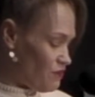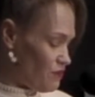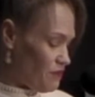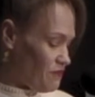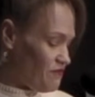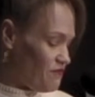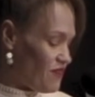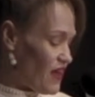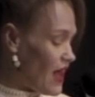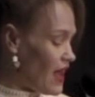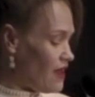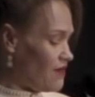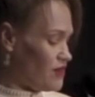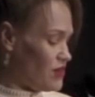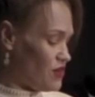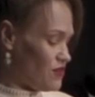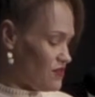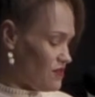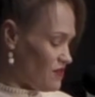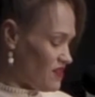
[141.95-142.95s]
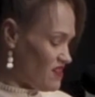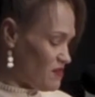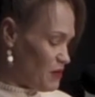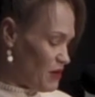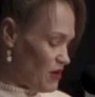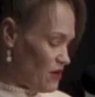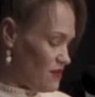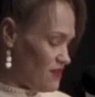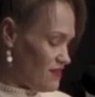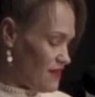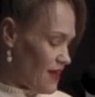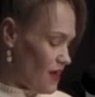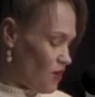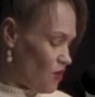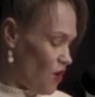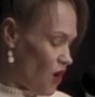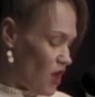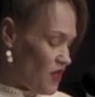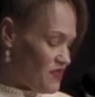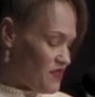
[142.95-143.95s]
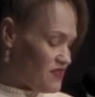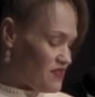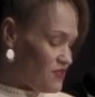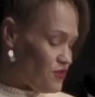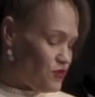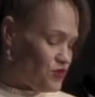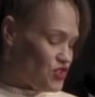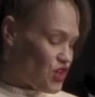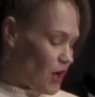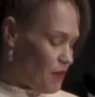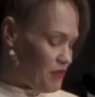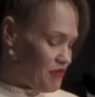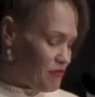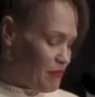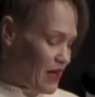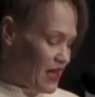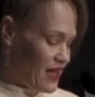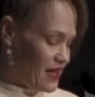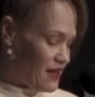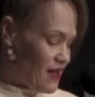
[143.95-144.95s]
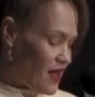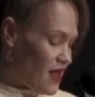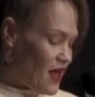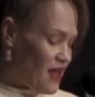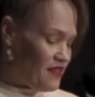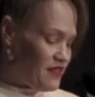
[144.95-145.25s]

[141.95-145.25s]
from 5 years of experience now on this new job of mine